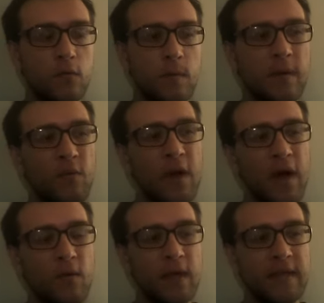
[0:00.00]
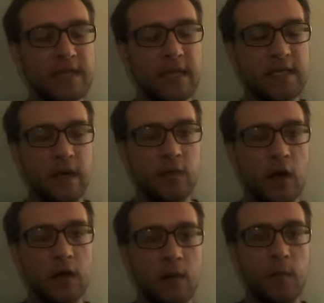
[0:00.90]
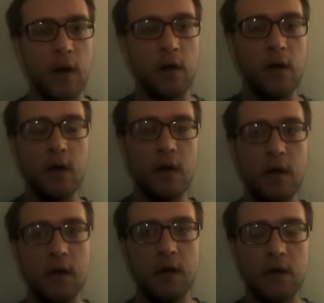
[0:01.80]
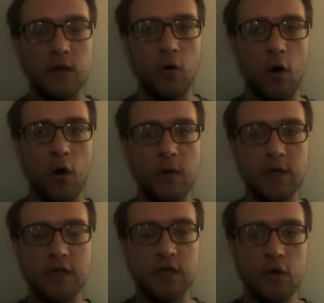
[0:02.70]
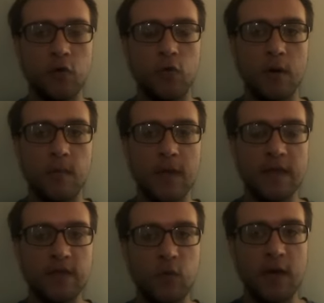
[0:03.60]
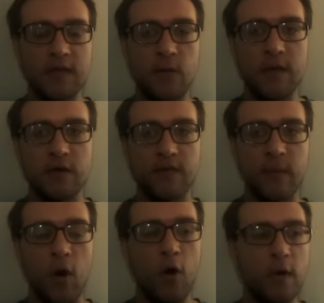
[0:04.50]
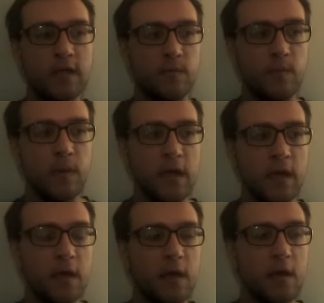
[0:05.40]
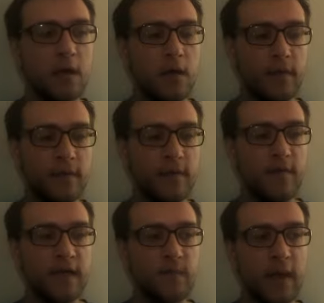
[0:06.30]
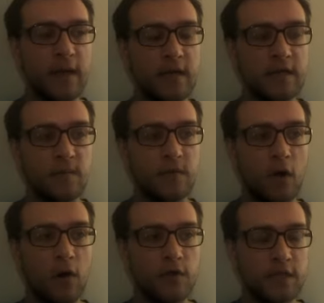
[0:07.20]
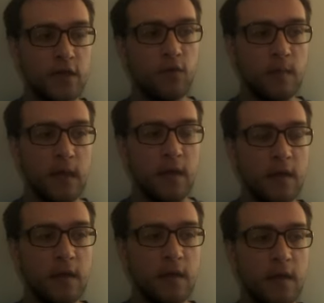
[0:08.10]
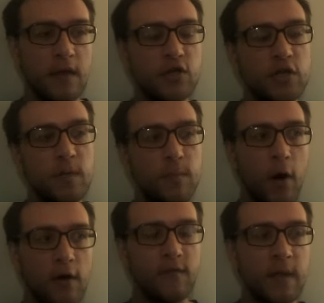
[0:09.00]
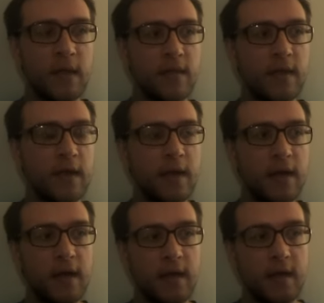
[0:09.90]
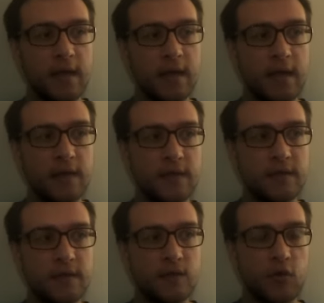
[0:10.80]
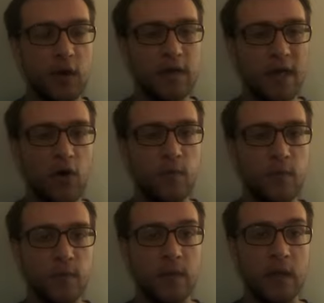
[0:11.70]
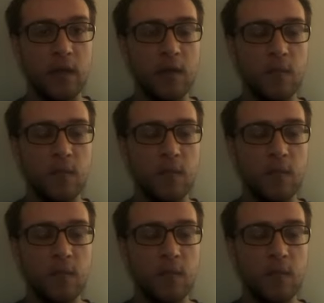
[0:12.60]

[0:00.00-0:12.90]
I mean, not in the sense that I'm talking about. You're always you. I mean, this is what I tell myself. I'm always me. The defense mechanisms are still me. It's just a part of me that is trying to help me.